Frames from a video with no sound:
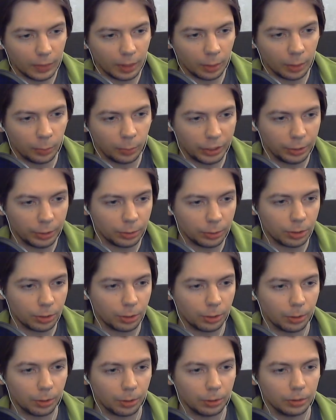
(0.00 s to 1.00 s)
when you
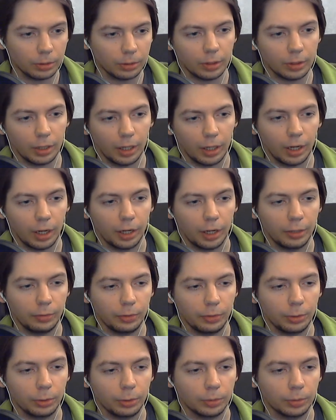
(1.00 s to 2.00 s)
scroll, uh,
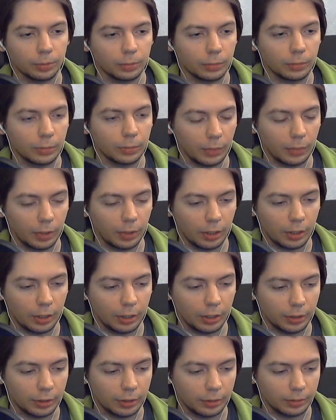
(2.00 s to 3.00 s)
if you
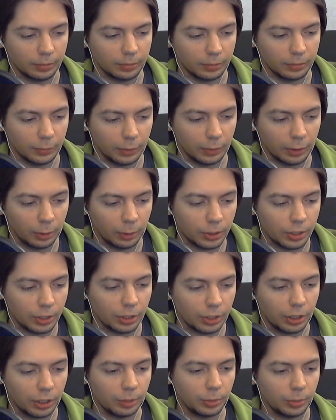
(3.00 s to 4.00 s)
load
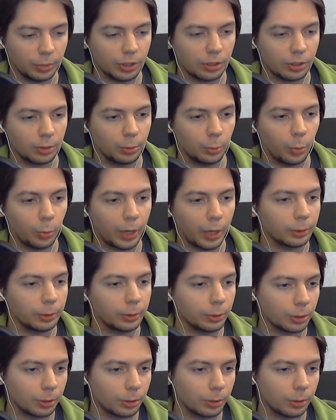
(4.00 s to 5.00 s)
the image while
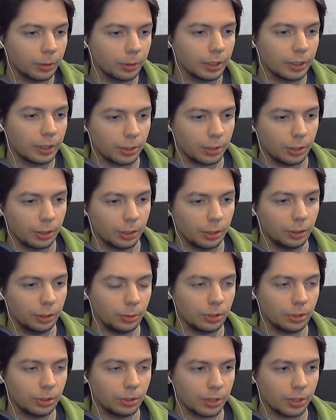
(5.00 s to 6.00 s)
you're scrolling, see,
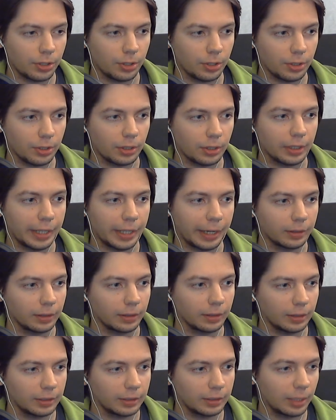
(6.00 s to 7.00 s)
user sees the lag,
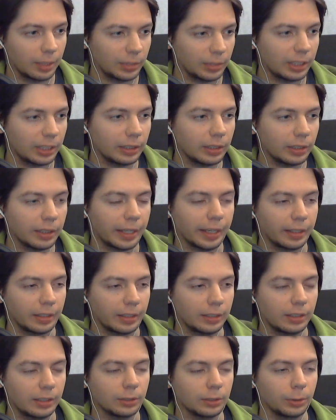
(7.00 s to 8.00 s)
some little
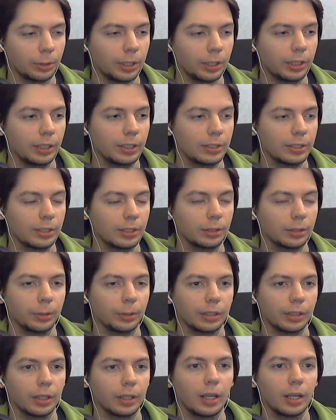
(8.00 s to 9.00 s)
lag. It, it's
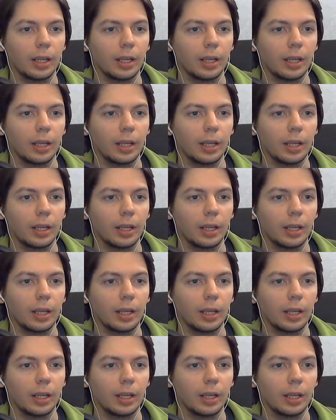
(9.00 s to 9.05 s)
annoying.